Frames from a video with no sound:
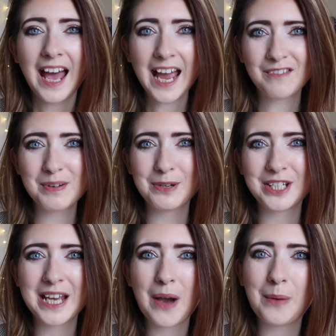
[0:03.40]
Hey
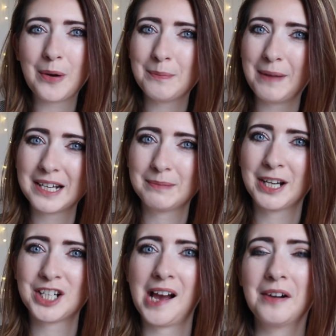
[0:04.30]
everybody, welcome back to
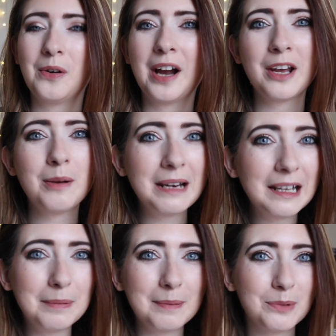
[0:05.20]
my channel. I know I'm a
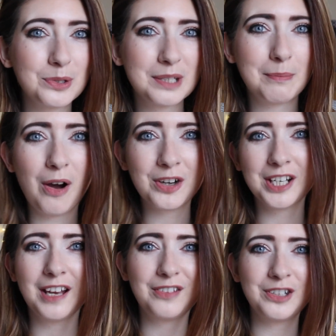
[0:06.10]
little bit more
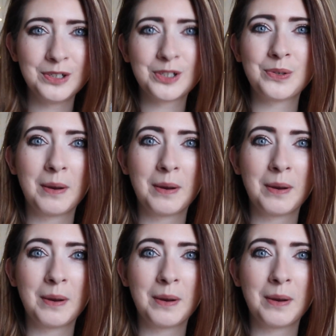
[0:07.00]
smarter than usual.